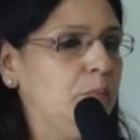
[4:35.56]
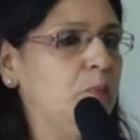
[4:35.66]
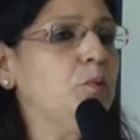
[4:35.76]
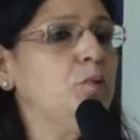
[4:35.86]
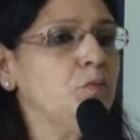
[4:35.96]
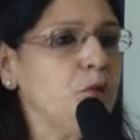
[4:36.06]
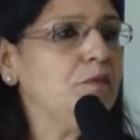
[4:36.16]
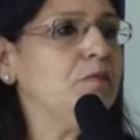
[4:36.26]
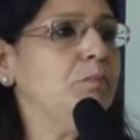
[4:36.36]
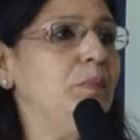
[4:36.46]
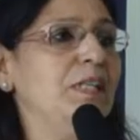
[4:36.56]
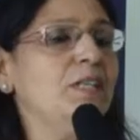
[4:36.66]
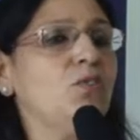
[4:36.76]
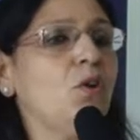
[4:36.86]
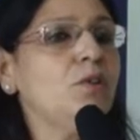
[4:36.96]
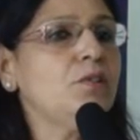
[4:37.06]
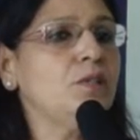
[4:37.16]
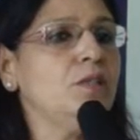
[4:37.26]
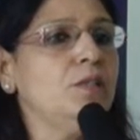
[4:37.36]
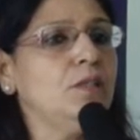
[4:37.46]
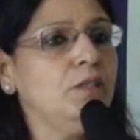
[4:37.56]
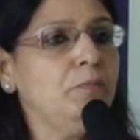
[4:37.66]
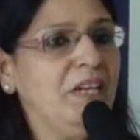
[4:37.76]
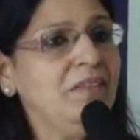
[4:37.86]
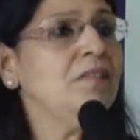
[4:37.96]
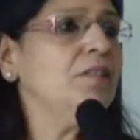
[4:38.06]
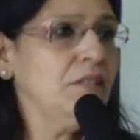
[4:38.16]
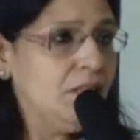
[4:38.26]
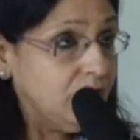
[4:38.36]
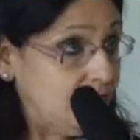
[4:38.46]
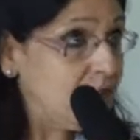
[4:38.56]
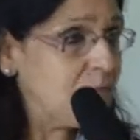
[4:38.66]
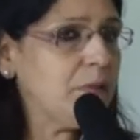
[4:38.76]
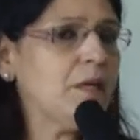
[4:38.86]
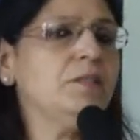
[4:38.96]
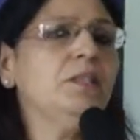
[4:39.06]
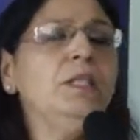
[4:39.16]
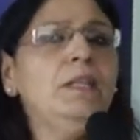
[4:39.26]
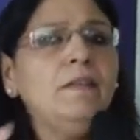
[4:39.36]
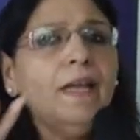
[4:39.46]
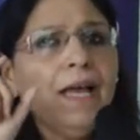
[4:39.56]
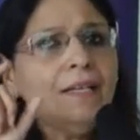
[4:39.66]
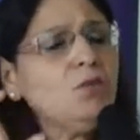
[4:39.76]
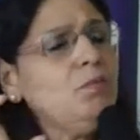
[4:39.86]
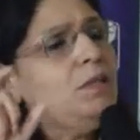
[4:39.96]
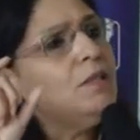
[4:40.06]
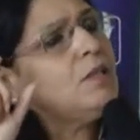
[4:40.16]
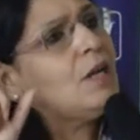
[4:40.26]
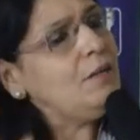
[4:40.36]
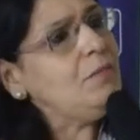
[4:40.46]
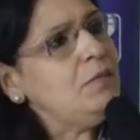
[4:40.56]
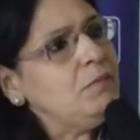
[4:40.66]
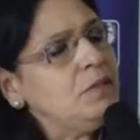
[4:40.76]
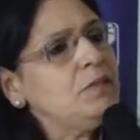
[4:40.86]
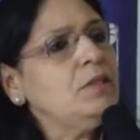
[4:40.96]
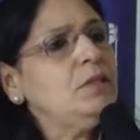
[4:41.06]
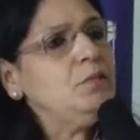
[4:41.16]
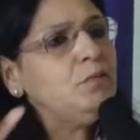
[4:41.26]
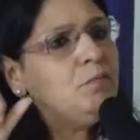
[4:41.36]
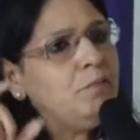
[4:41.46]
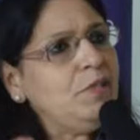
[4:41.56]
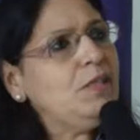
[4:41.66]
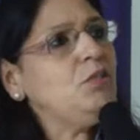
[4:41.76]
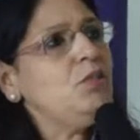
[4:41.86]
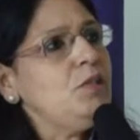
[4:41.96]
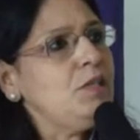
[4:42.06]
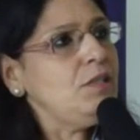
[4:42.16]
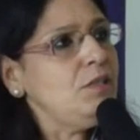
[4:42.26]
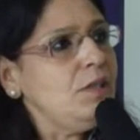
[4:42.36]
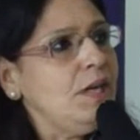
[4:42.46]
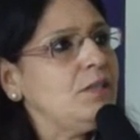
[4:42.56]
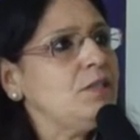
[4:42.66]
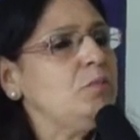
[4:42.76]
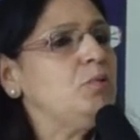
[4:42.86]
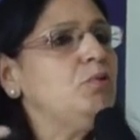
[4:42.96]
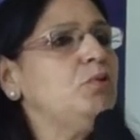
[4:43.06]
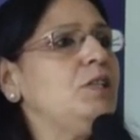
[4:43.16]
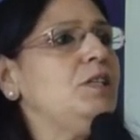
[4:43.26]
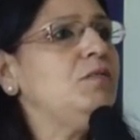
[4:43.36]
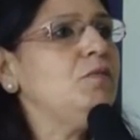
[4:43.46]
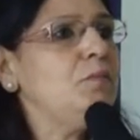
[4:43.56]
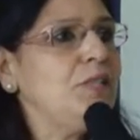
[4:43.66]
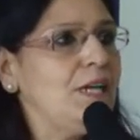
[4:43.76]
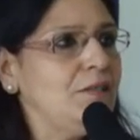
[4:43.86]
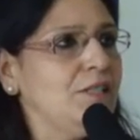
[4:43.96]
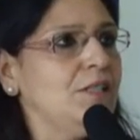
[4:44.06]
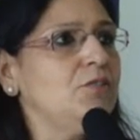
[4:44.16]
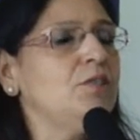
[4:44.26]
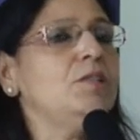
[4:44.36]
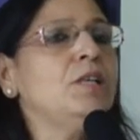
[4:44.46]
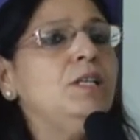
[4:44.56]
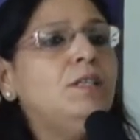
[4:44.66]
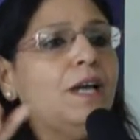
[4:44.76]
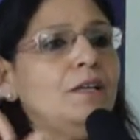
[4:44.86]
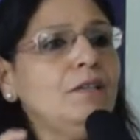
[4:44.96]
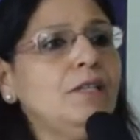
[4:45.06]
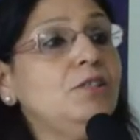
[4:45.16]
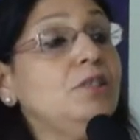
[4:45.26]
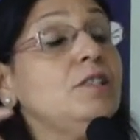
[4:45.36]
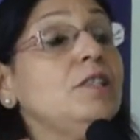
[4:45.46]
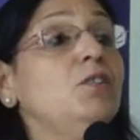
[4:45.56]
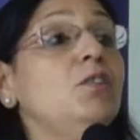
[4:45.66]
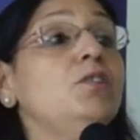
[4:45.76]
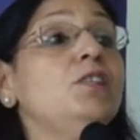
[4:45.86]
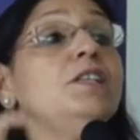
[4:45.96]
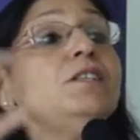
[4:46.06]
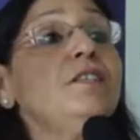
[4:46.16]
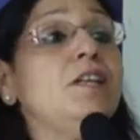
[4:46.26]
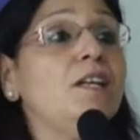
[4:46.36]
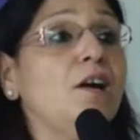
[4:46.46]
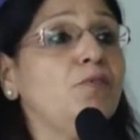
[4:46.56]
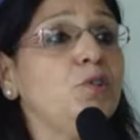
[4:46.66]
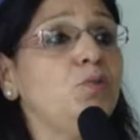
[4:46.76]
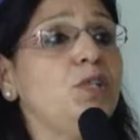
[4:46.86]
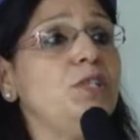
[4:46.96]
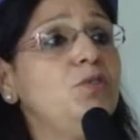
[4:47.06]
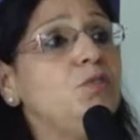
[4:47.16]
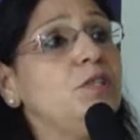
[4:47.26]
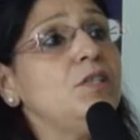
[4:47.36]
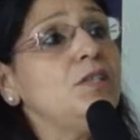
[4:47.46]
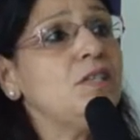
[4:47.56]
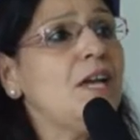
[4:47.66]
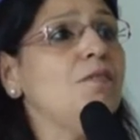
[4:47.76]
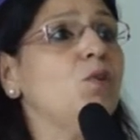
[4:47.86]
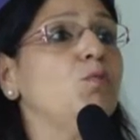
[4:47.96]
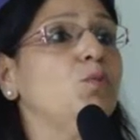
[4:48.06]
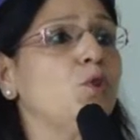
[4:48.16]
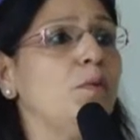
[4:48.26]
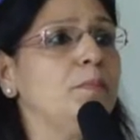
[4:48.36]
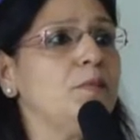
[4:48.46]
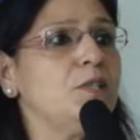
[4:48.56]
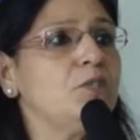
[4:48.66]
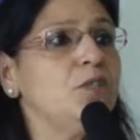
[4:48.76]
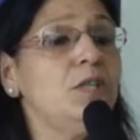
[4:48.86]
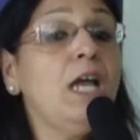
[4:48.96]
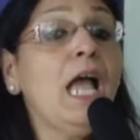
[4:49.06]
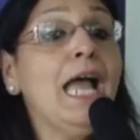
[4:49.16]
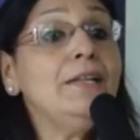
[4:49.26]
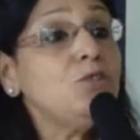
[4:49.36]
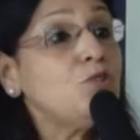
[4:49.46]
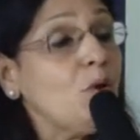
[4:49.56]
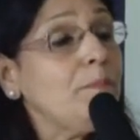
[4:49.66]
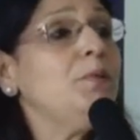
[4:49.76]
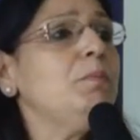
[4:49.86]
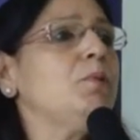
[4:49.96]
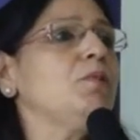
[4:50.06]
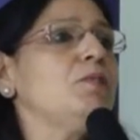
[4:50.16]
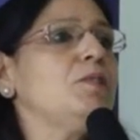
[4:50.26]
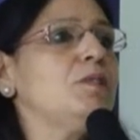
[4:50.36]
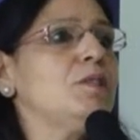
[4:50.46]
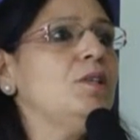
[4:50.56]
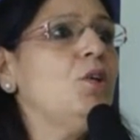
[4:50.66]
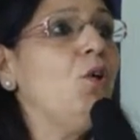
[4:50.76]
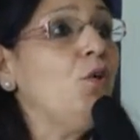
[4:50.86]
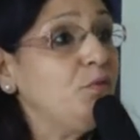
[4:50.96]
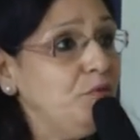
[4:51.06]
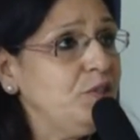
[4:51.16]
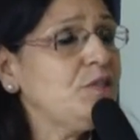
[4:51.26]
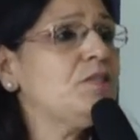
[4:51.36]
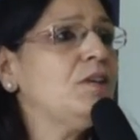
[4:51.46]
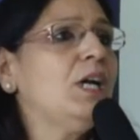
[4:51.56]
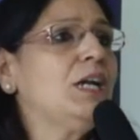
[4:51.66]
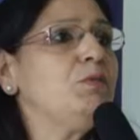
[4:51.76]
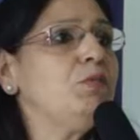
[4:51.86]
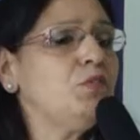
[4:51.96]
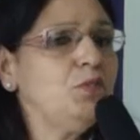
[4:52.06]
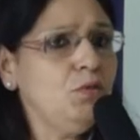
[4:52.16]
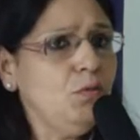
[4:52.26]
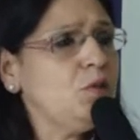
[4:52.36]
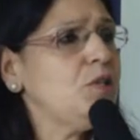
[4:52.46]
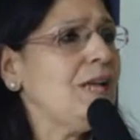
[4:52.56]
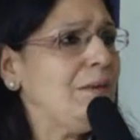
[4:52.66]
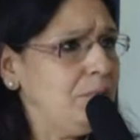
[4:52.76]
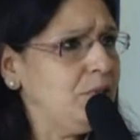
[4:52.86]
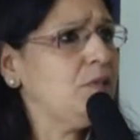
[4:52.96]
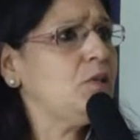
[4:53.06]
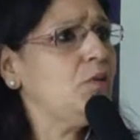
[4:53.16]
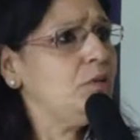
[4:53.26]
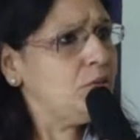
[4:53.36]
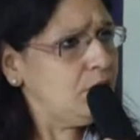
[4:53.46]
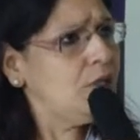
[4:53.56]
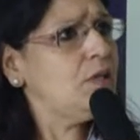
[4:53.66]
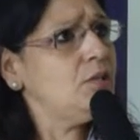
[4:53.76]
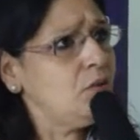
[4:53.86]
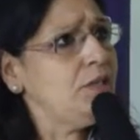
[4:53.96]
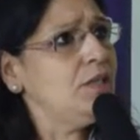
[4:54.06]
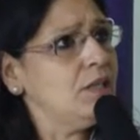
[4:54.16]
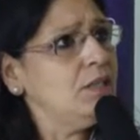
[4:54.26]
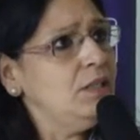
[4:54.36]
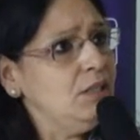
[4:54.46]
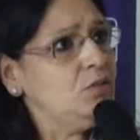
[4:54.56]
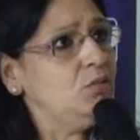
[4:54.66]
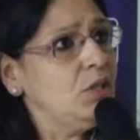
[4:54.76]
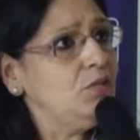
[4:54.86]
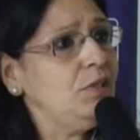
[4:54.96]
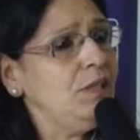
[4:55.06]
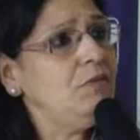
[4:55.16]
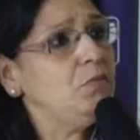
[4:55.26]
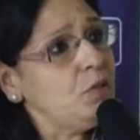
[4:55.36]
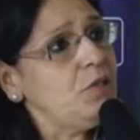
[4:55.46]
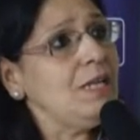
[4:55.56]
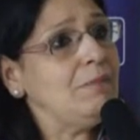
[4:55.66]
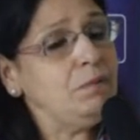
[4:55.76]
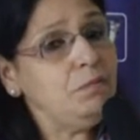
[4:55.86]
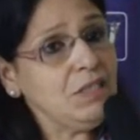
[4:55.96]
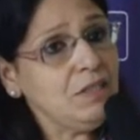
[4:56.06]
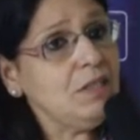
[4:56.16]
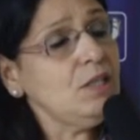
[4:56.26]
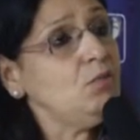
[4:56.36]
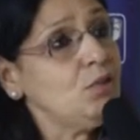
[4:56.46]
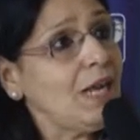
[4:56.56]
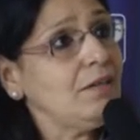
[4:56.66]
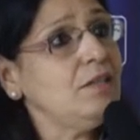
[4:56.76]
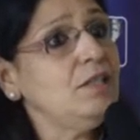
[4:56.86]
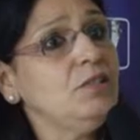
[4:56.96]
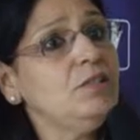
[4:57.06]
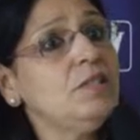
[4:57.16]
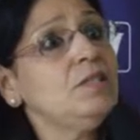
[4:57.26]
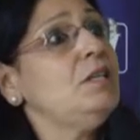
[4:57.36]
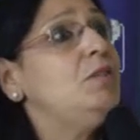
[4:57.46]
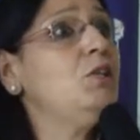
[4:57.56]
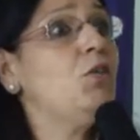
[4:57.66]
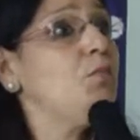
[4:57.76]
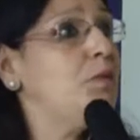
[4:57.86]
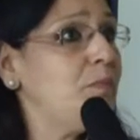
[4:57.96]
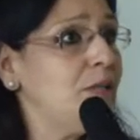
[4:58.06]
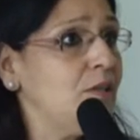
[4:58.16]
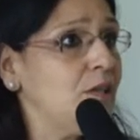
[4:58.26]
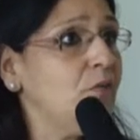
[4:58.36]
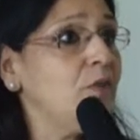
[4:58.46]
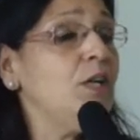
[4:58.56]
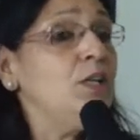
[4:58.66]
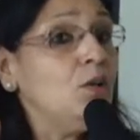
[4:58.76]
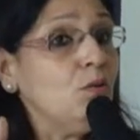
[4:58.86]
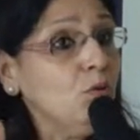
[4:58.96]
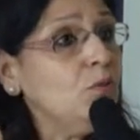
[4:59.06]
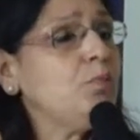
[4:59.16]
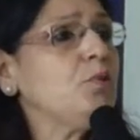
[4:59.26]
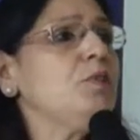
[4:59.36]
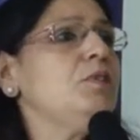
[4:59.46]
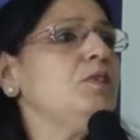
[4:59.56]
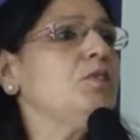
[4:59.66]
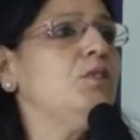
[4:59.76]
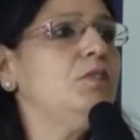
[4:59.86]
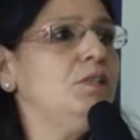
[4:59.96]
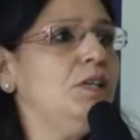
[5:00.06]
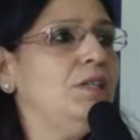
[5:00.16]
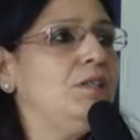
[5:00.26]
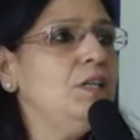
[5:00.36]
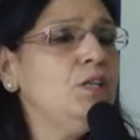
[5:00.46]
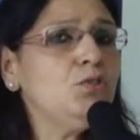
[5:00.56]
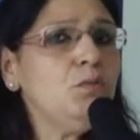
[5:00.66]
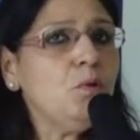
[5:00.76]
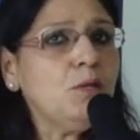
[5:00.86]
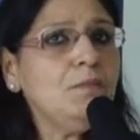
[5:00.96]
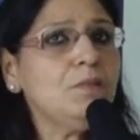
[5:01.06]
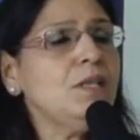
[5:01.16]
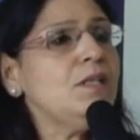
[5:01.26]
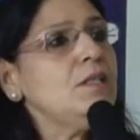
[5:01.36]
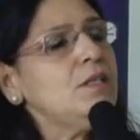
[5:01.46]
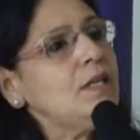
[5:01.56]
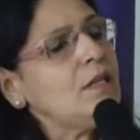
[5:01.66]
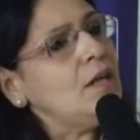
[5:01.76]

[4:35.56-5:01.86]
proposed whatever bill has not uh, amended this part there has to be a time limit from where you're taking the land, suppose you're taking it from the agriculturist, the agriculturist cannot raise his head after 22 years and say, I want more compensation and stop the process of this acquisition. You know what has happened now in uh, Noida in 2011. What has happened? Basically, those agriculturists are saying we have not been paid enough. The whole process has got derailed. So what I'm saying is that